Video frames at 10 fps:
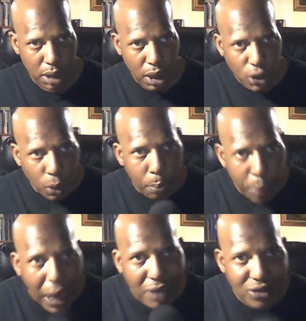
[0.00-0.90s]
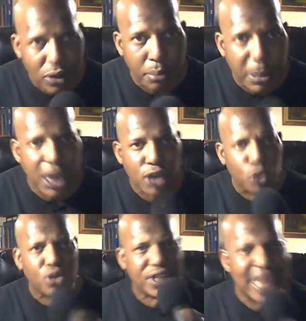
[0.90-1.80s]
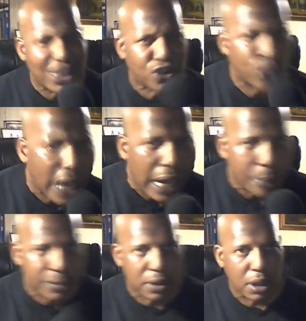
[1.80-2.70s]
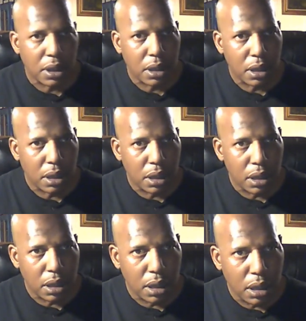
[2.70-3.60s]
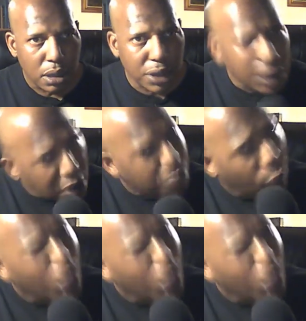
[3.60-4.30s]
You box them in. You set traps. See, it's more